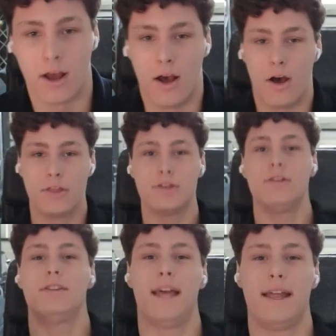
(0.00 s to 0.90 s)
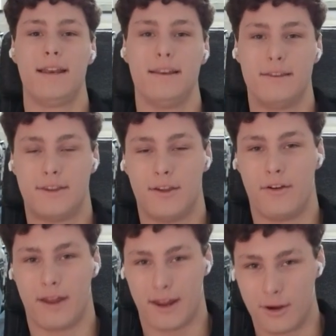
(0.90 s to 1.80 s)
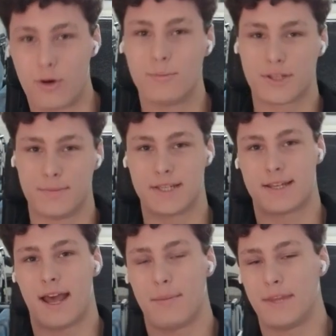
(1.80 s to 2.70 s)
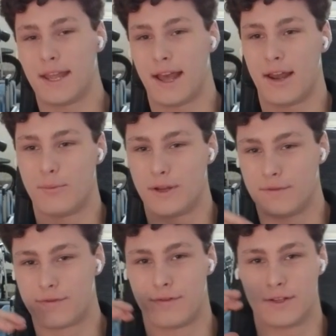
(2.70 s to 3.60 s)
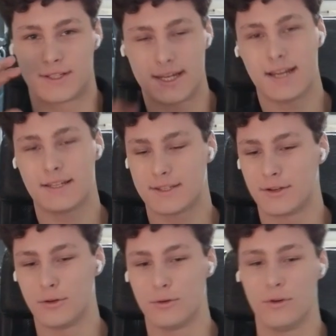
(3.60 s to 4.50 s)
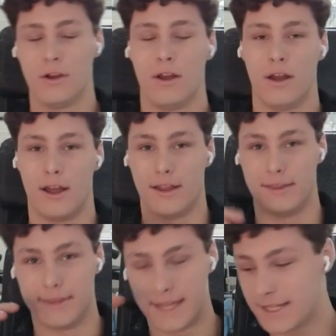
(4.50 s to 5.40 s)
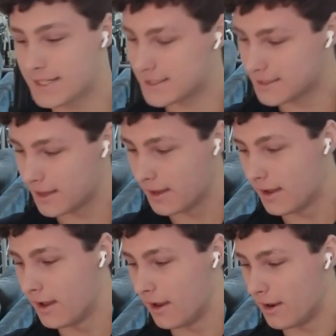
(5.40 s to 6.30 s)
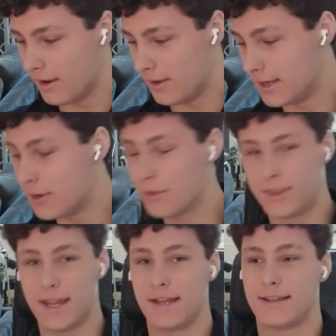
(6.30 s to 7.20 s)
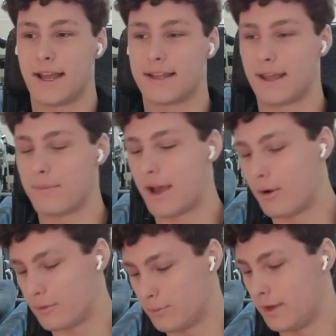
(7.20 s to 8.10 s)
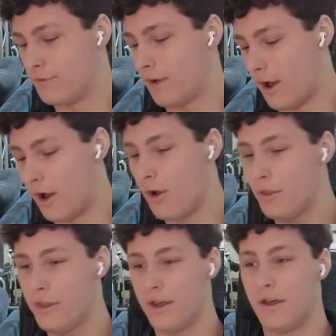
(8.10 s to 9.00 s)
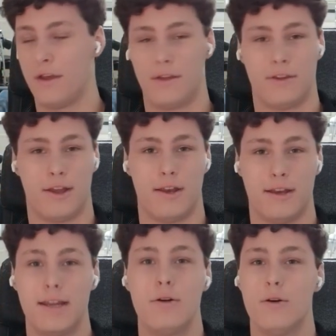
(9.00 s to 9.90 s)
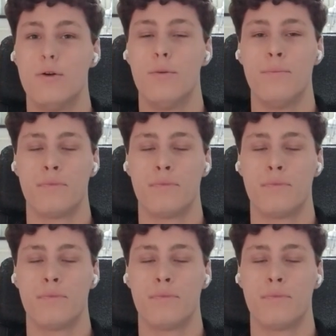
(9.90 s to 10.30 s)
other than the enormous mishap they had with CS2, this new thing that came out with all the new